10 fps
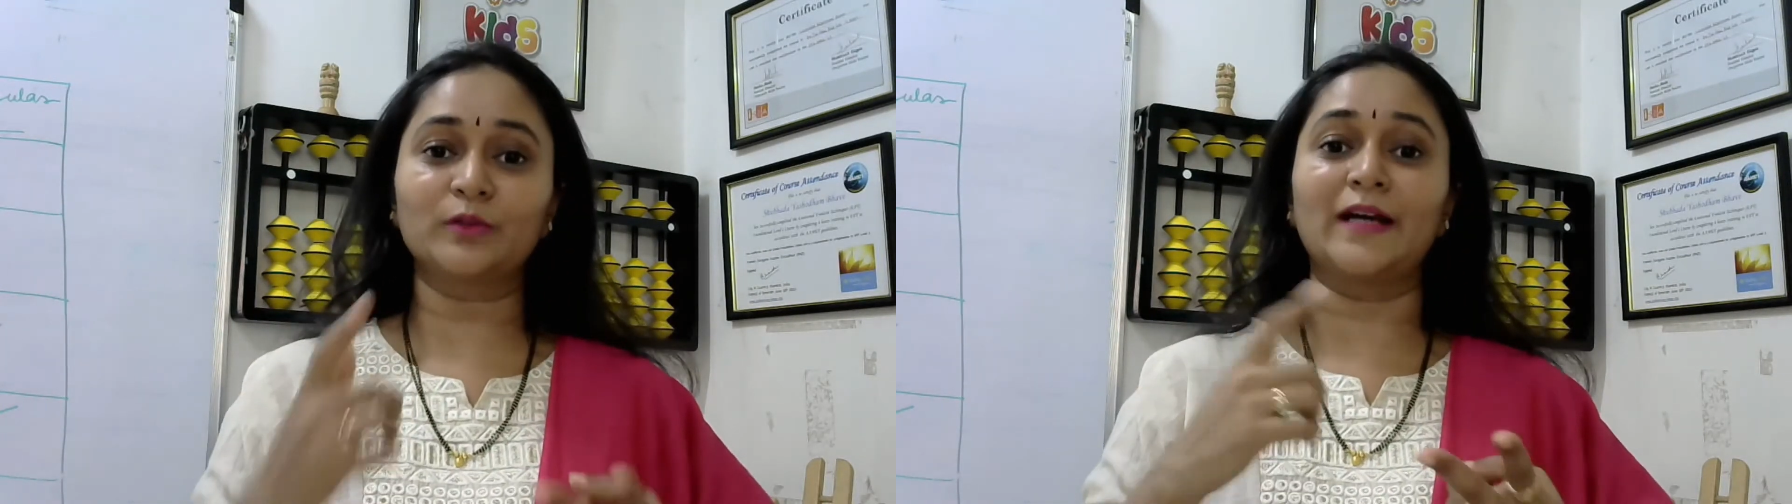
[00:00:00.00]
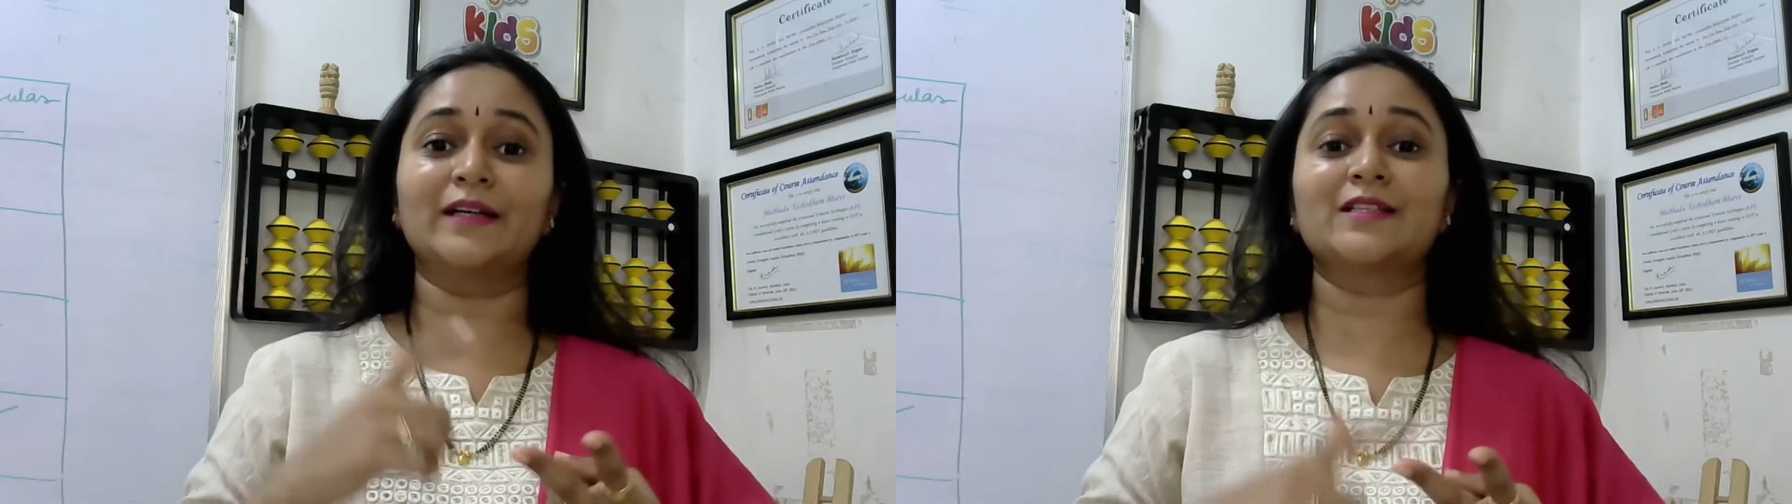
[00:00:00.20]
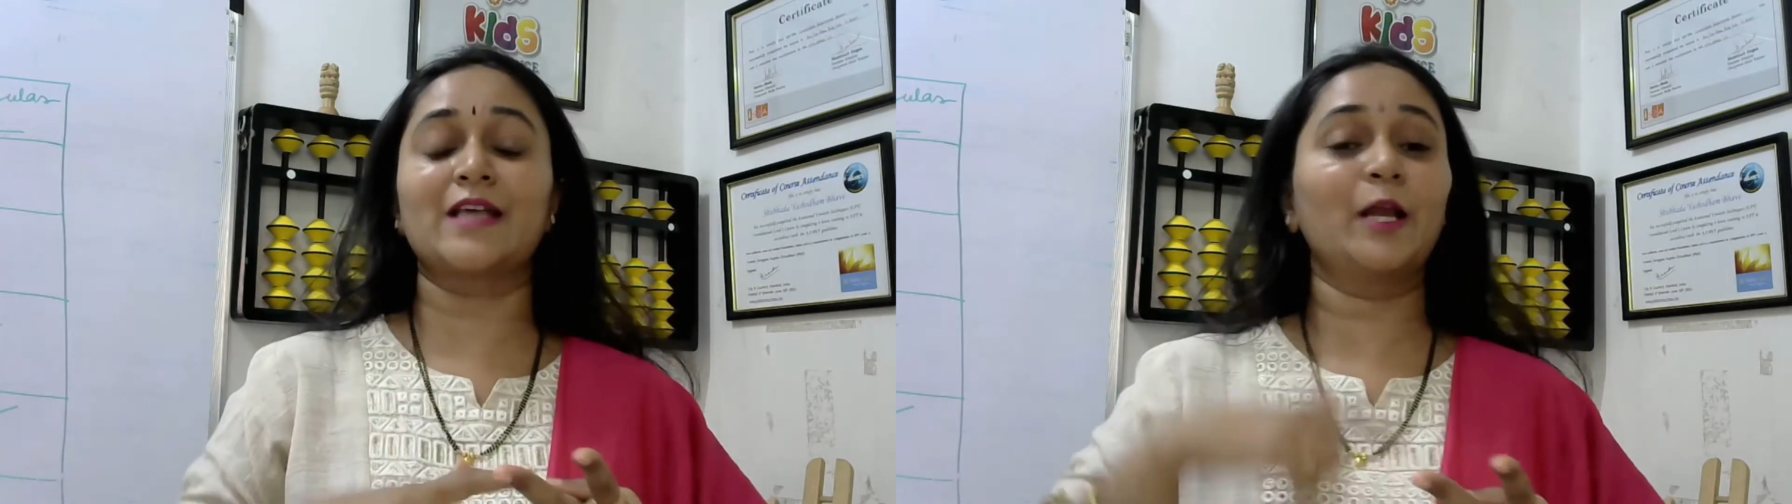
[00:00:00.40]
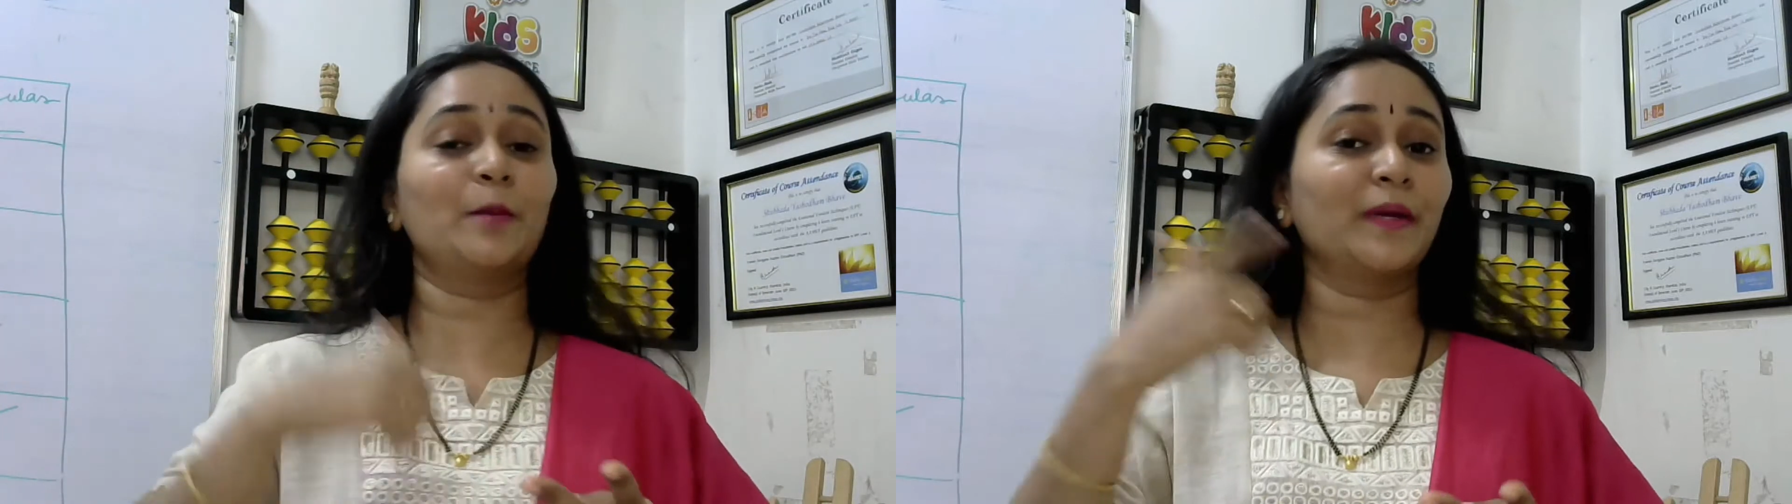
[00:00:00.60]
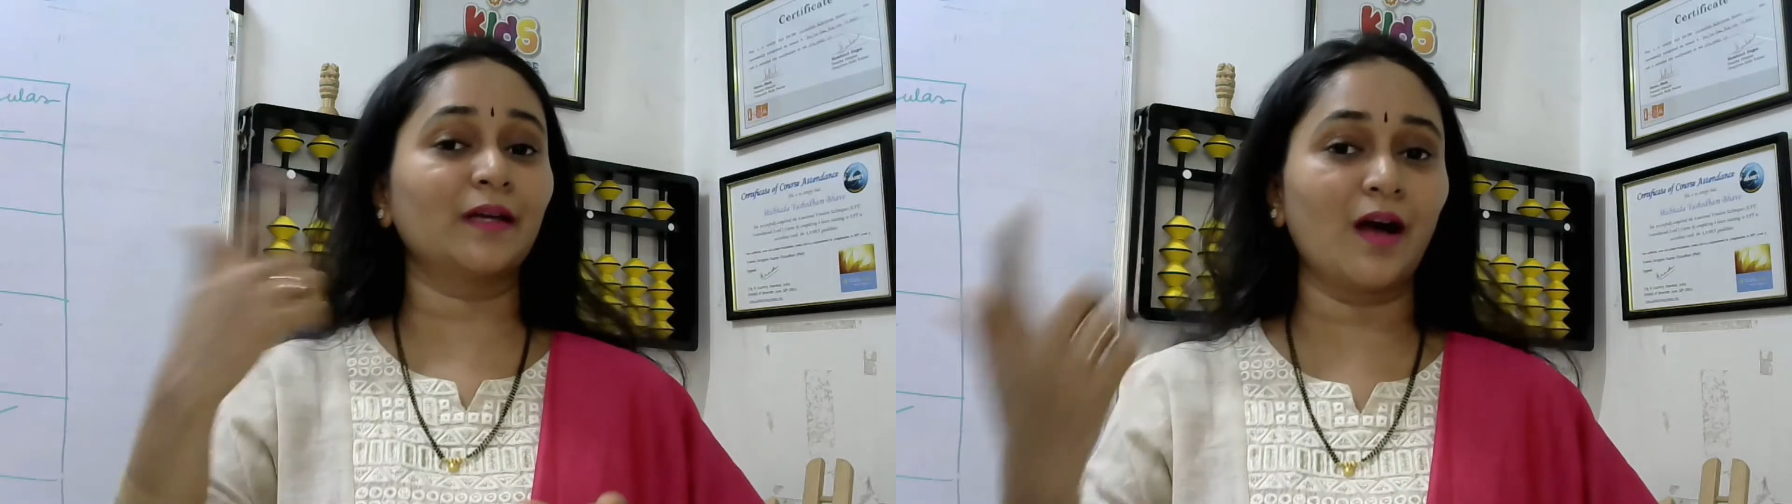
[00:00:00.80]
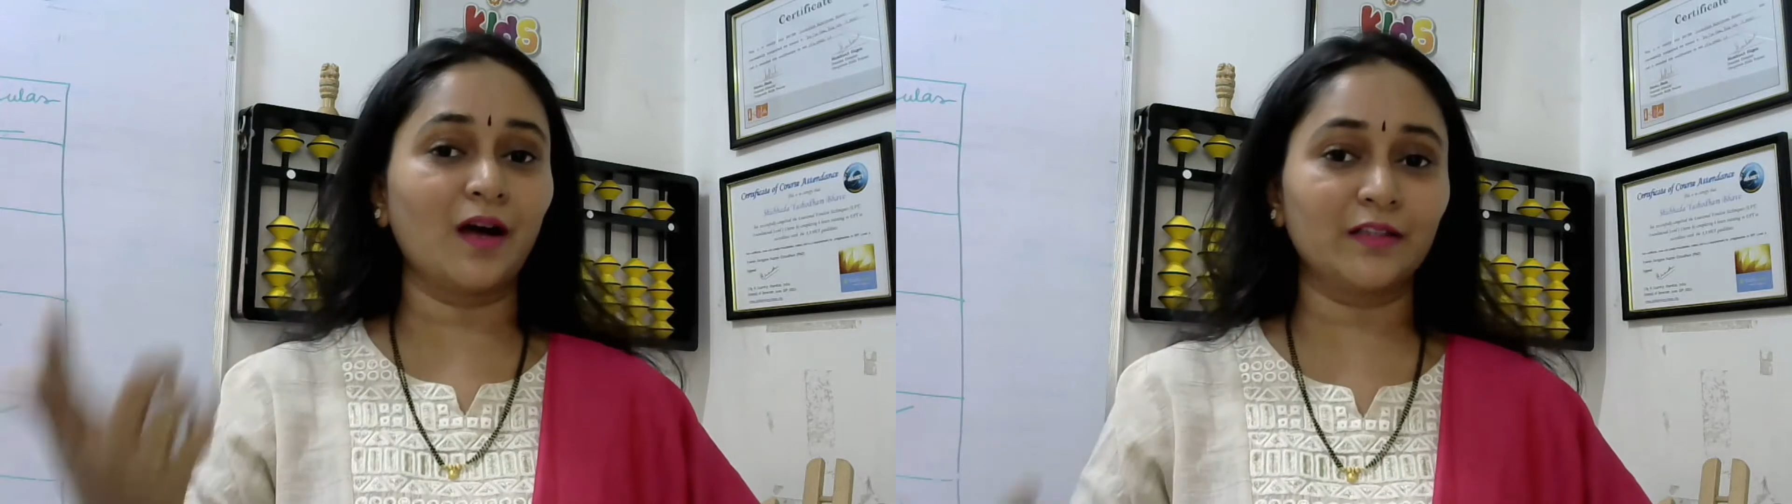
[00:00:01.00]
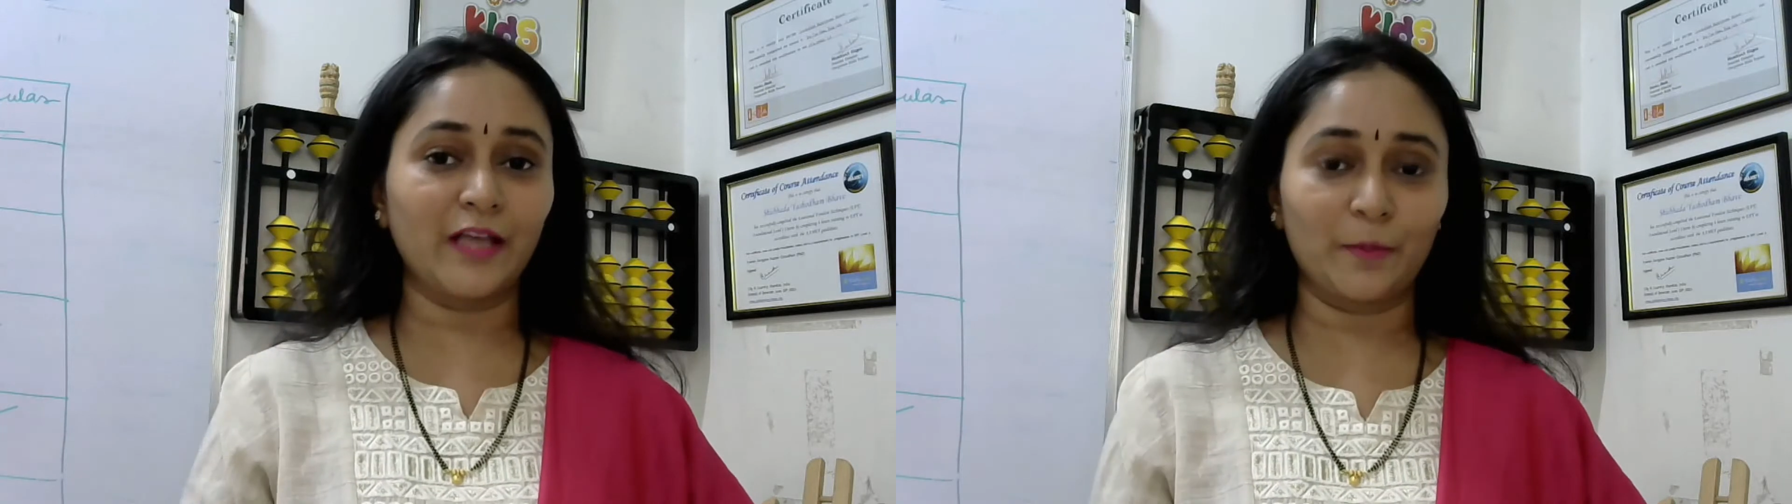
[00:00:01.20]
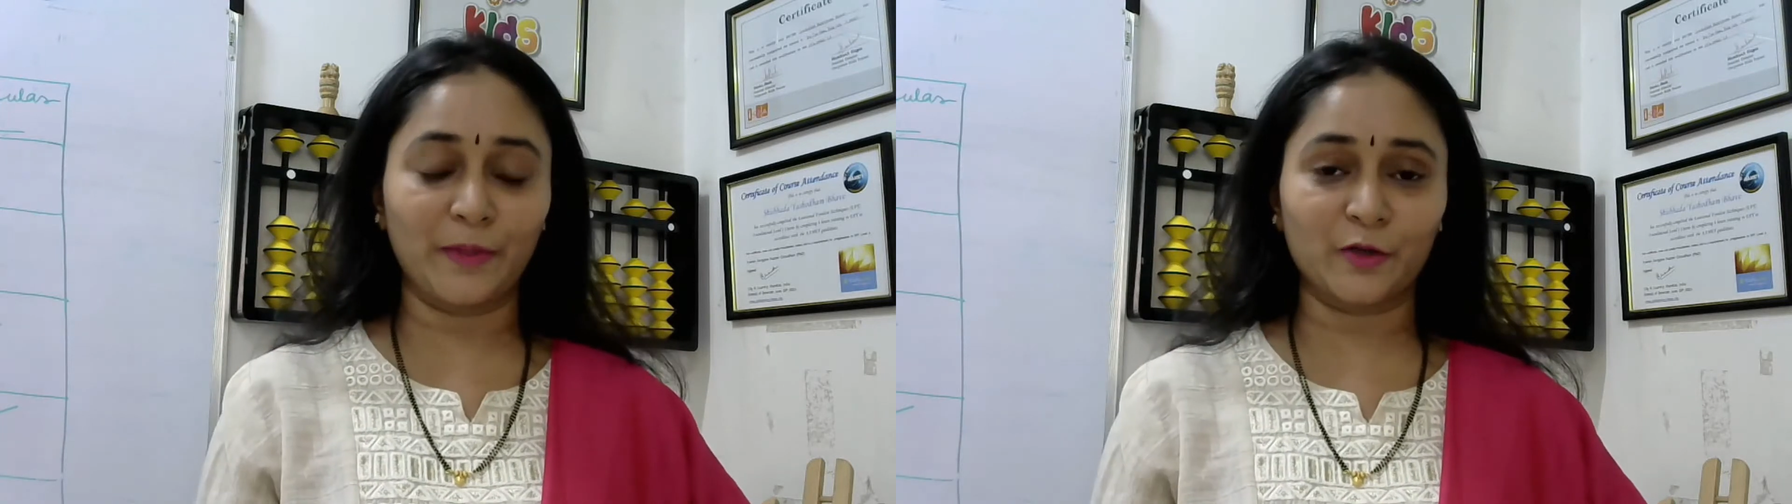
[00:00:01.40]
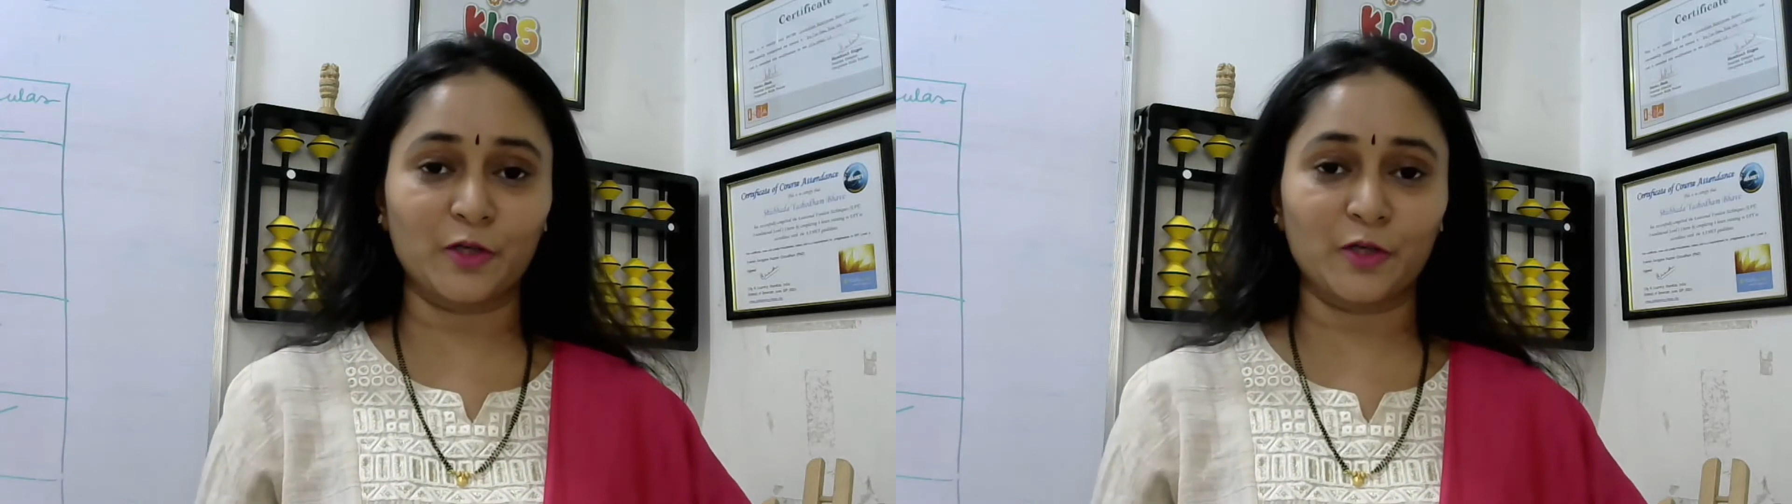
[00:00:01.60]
that is helping